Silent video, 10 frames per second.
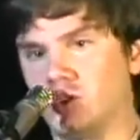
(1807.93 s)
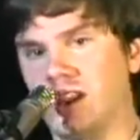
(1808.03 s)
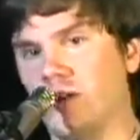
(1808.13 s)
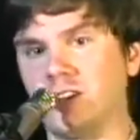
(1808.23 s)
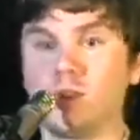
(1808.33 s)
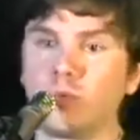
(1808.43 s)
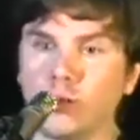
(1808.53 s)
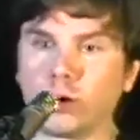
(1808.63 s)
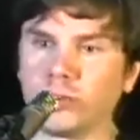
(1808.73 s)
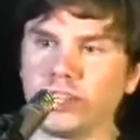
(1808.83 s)
Now, I don't
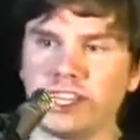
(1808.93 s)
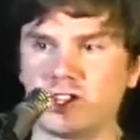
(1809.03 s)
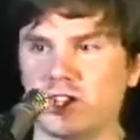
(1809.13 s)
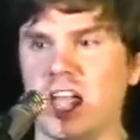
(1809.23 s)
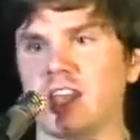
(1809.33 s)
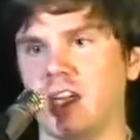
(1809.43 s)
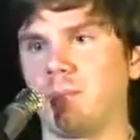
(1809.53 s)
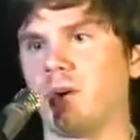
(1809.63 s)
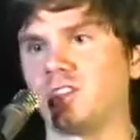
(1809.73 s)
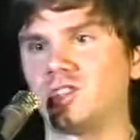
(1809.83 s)
normally stand up
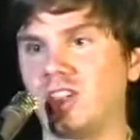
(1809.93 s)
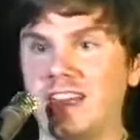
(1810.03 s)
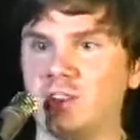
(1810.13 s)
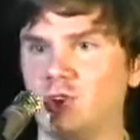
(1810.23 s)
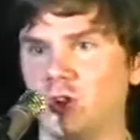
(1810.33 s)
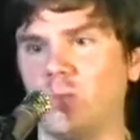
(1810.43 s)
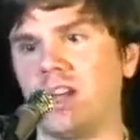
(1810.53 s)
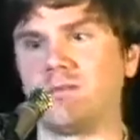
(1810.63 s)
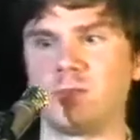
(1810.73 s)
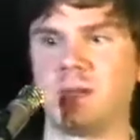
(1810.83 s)
on stage and
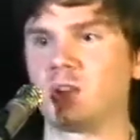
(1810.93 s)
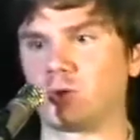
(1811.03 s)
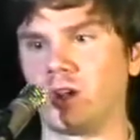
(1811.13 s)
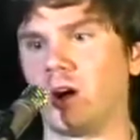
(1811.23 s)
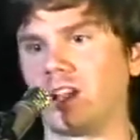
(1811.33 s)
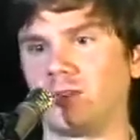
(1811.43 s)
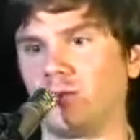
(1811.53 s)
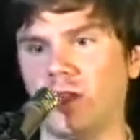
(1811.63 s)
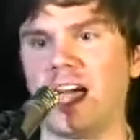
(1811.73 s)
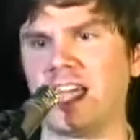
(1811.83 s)
wave the patriotic
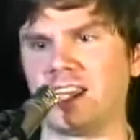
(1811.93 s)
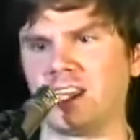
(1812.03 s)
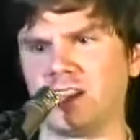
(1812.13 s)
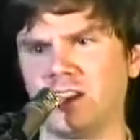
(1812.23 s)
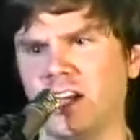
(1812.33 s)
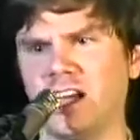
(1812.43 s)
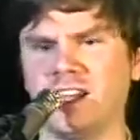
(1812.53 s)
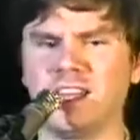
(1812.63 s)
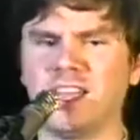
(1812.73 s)
flag and, uh,